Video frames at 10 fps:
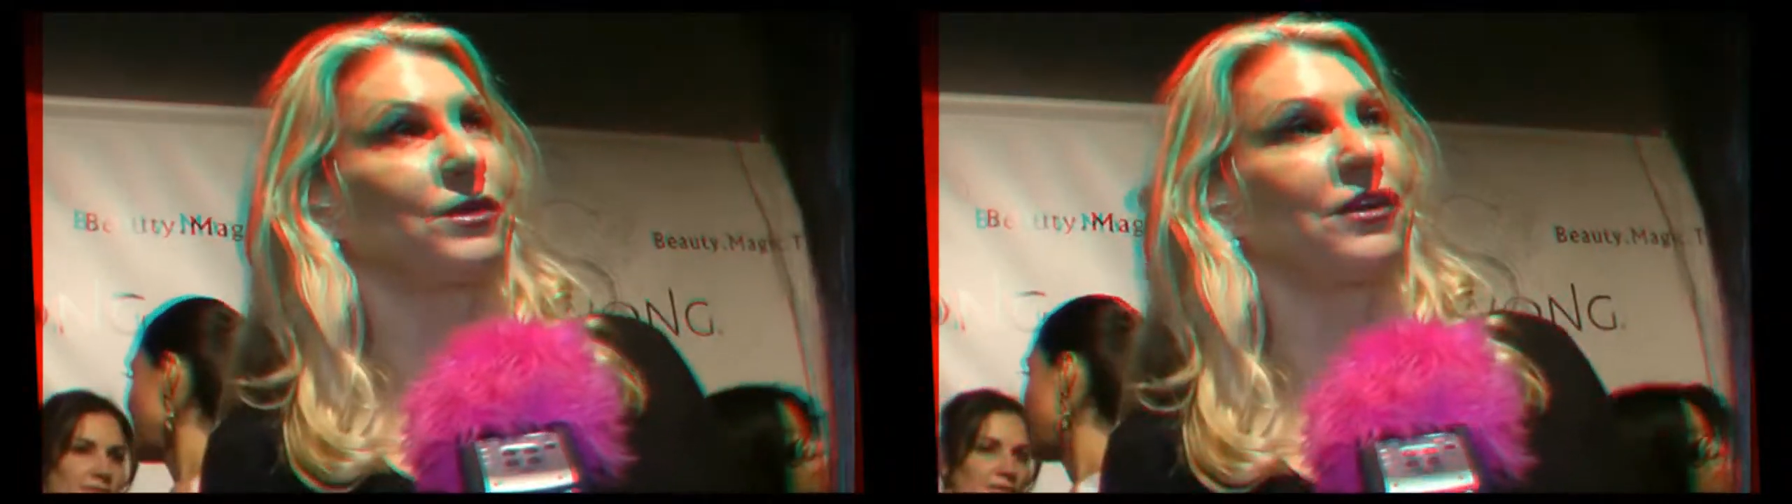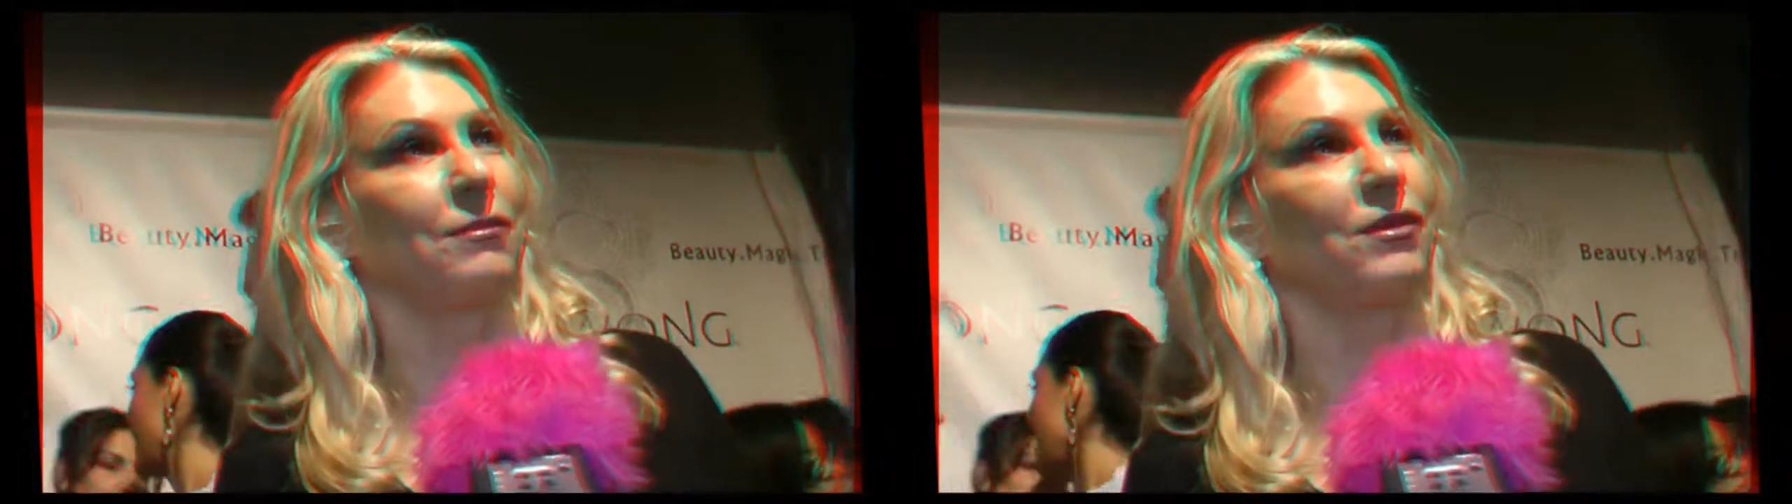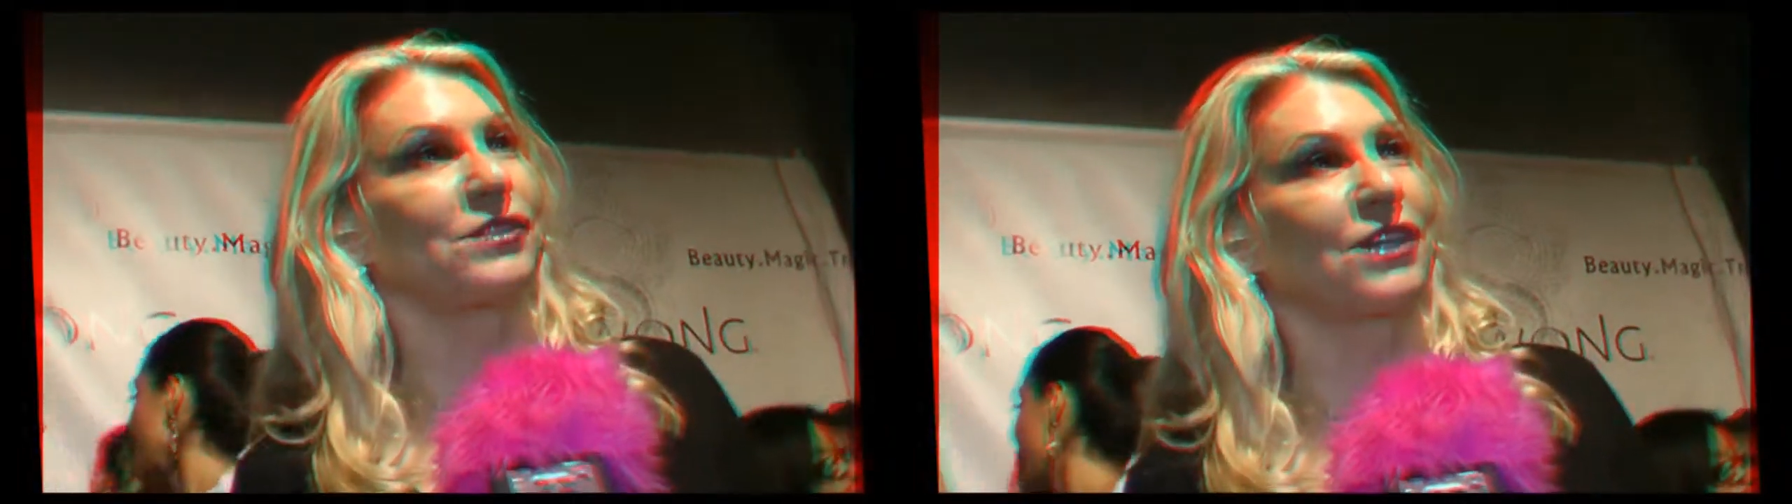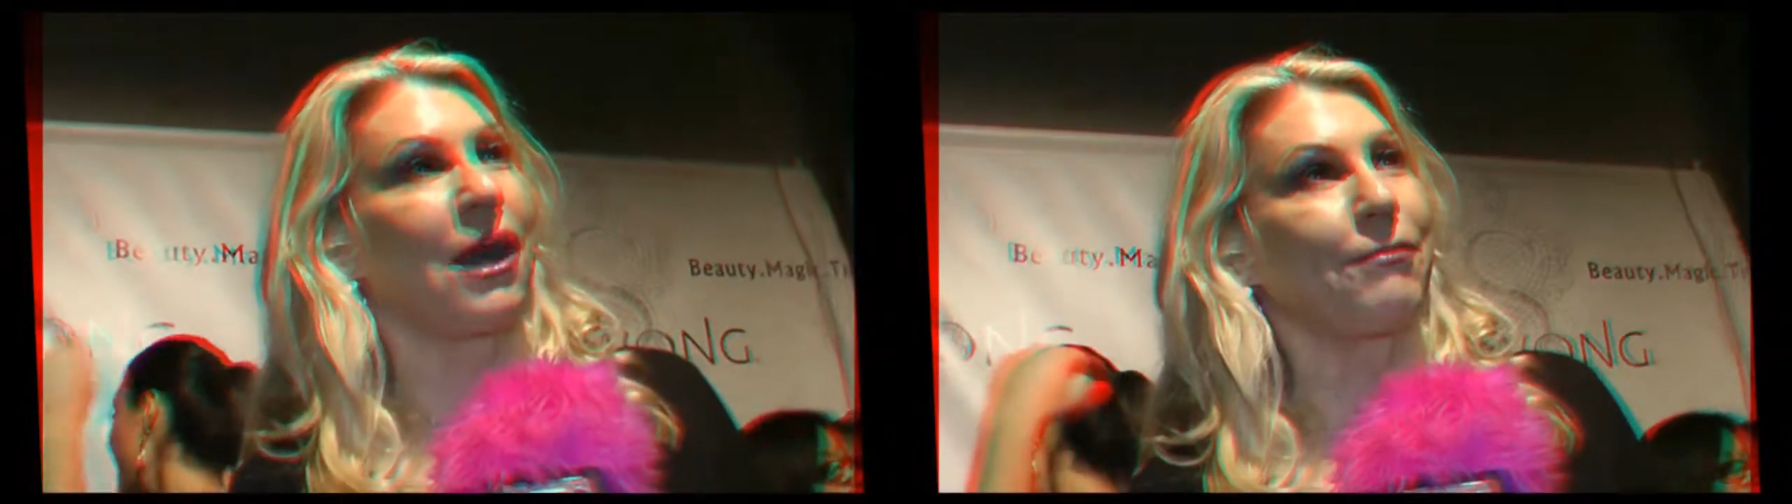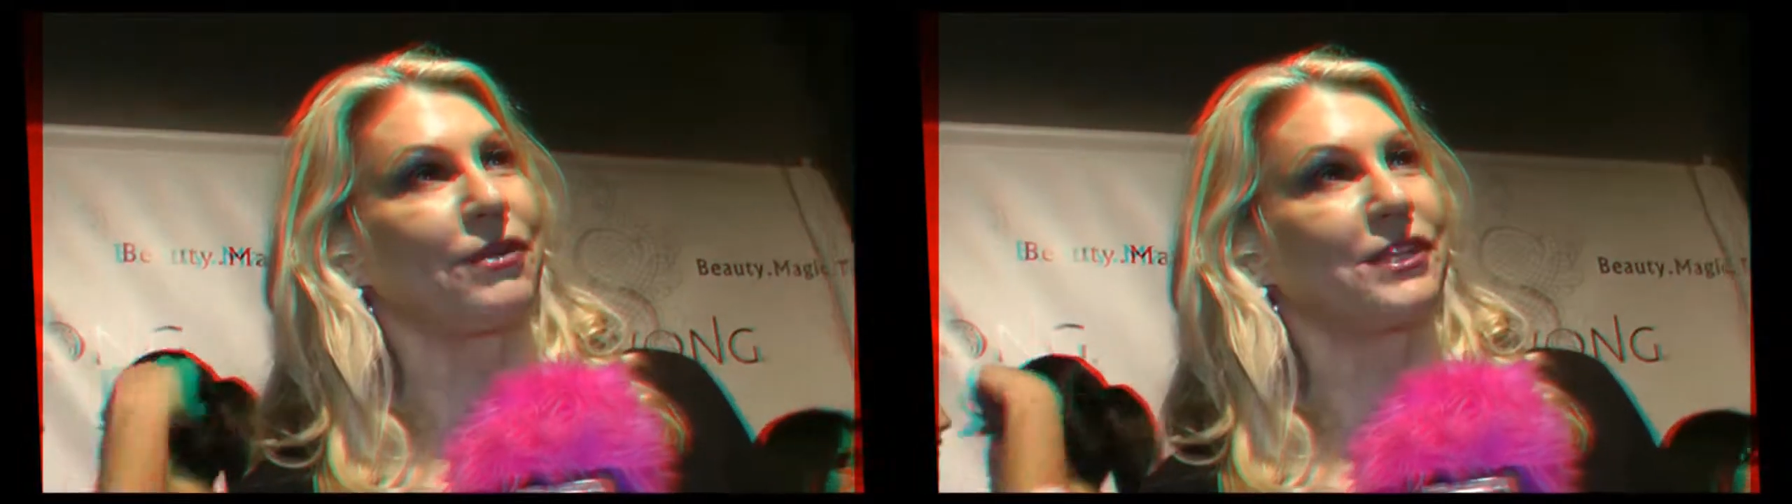We are the most
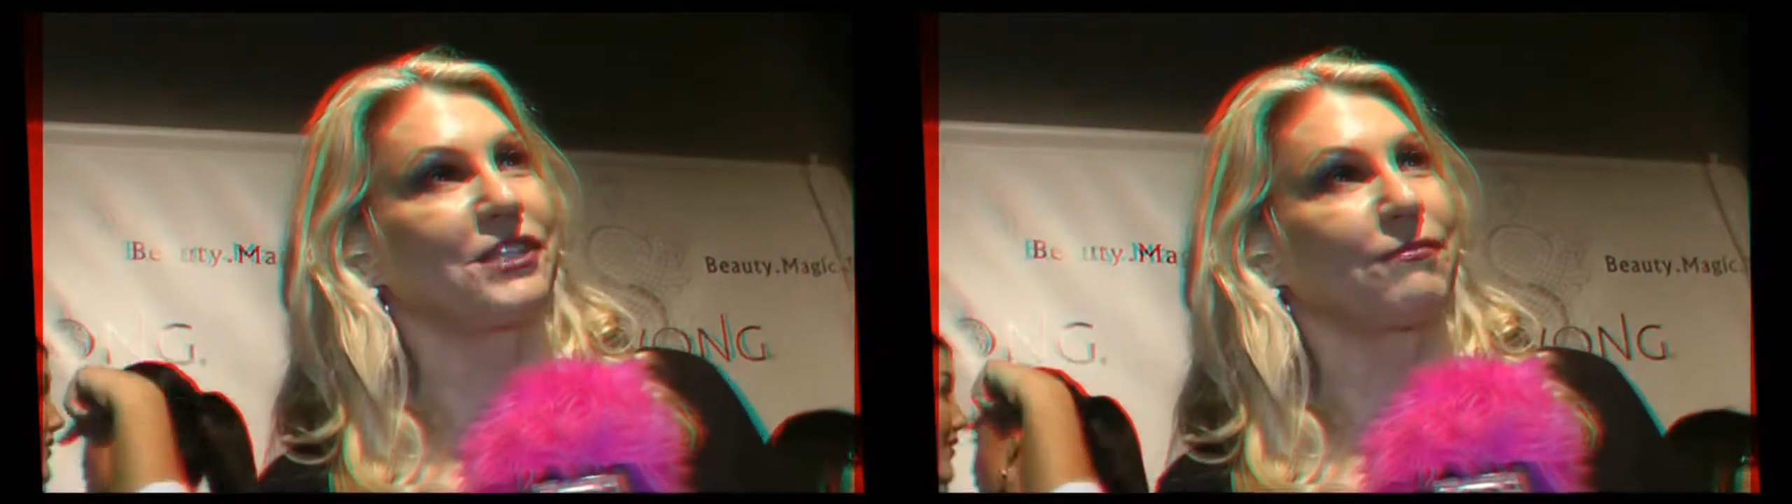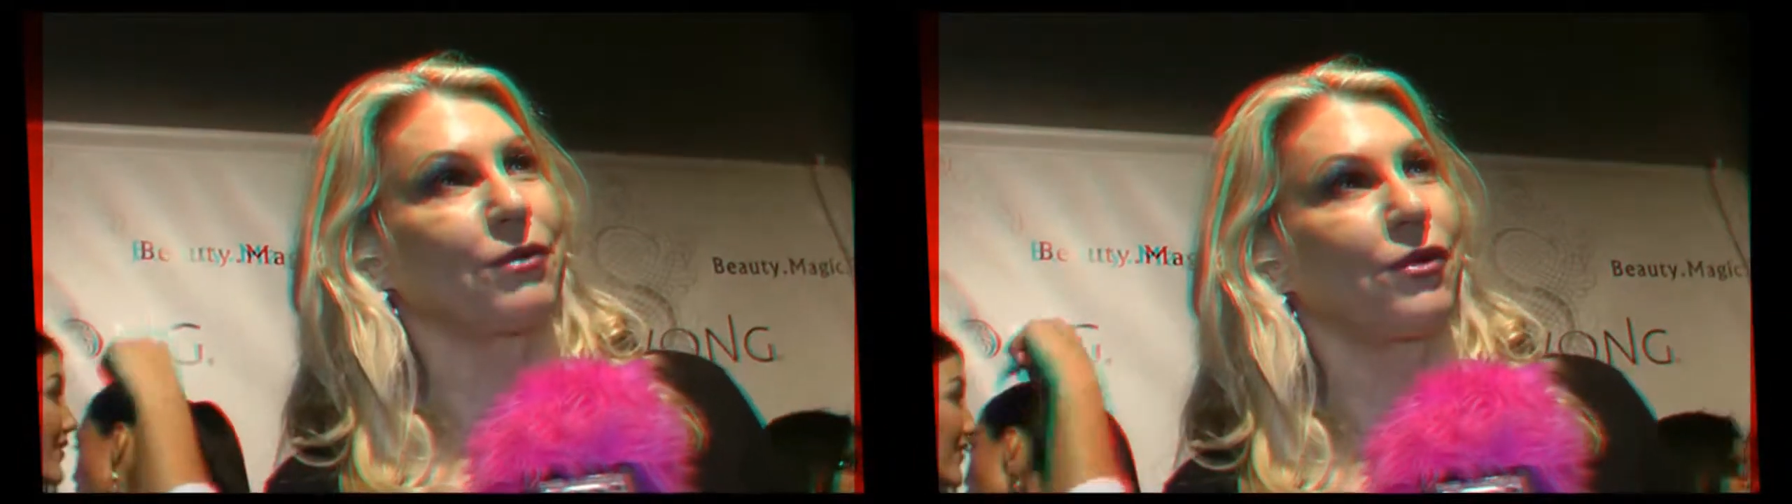comprehensive